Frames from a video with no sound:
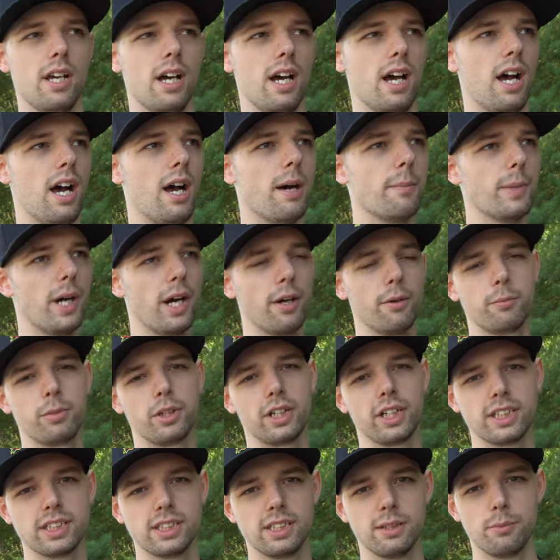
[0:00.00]
Um, I would
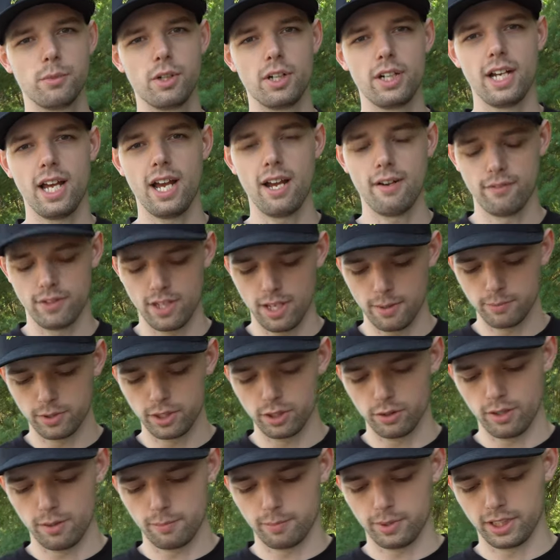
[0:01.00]
bring it somewhere and have them
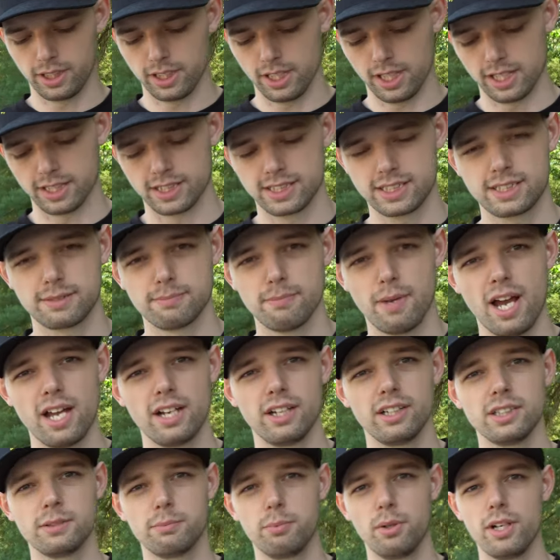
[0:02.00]
do it because
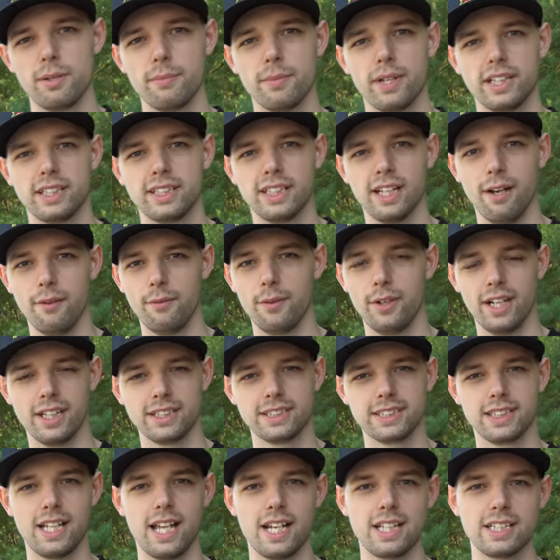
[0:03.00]
mine is pretty messed up and
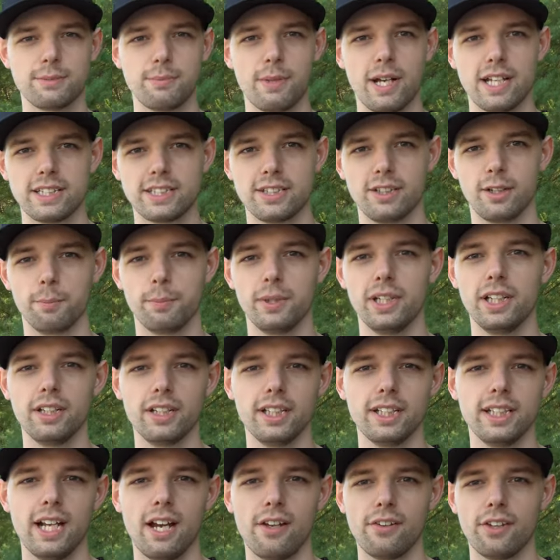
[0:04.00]
has a lot of spots that are
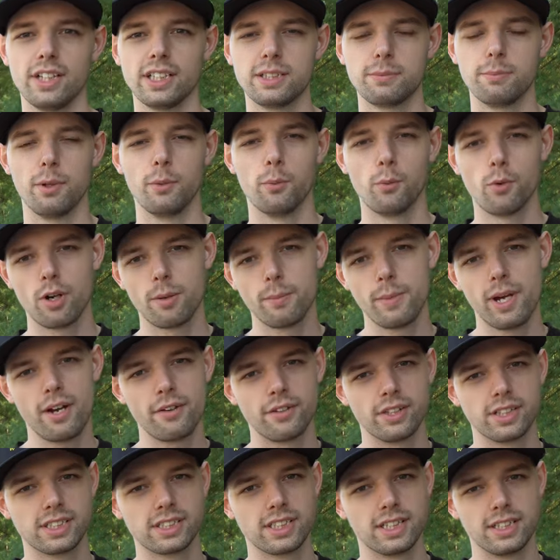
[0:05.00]
peeling now that it's been warm out
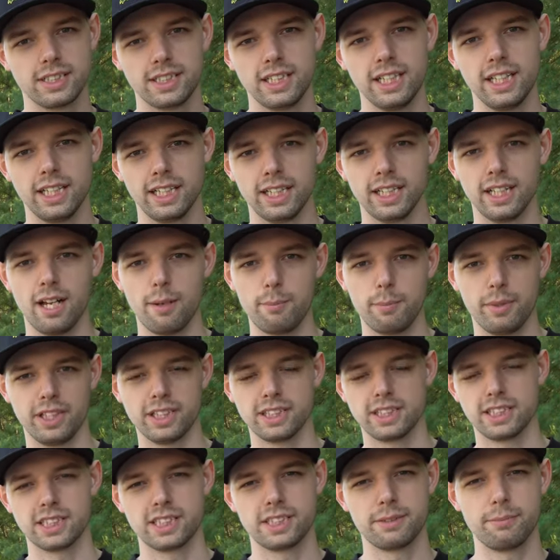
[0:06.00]
and the sun's heating it up and
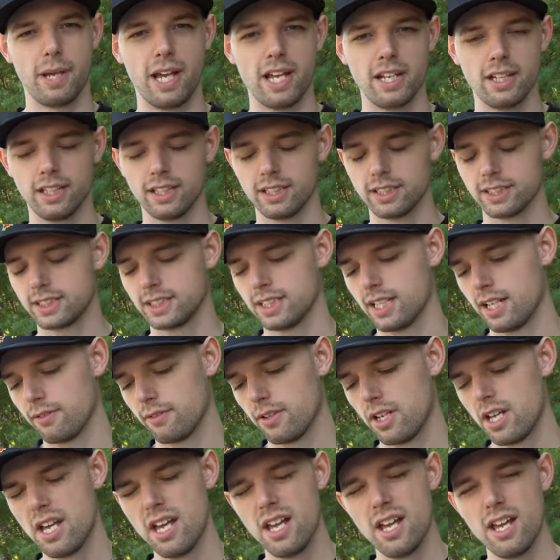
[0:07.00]
it's expanding and stuff.
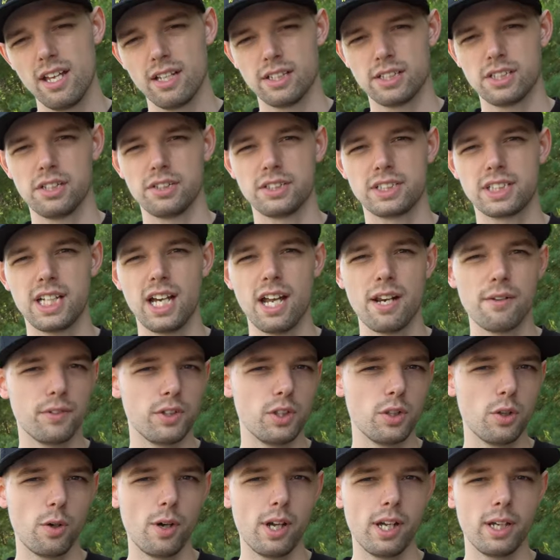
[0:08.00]
So it's kind of
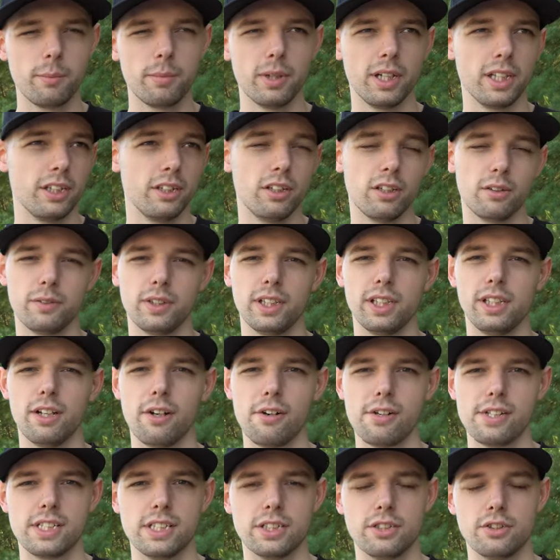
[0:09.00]
annoying, but you don't really
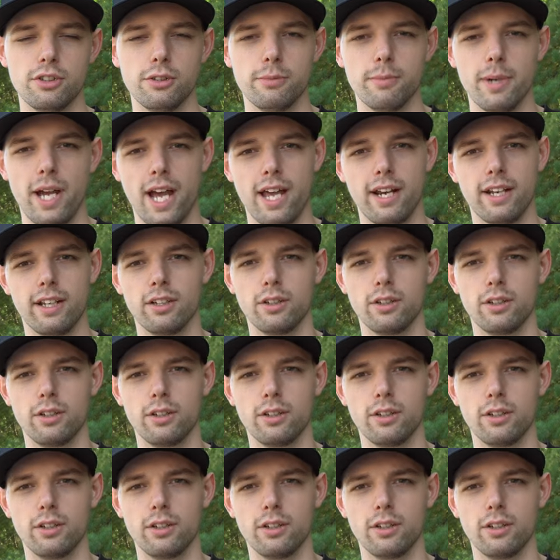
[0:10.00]
notice it too bad.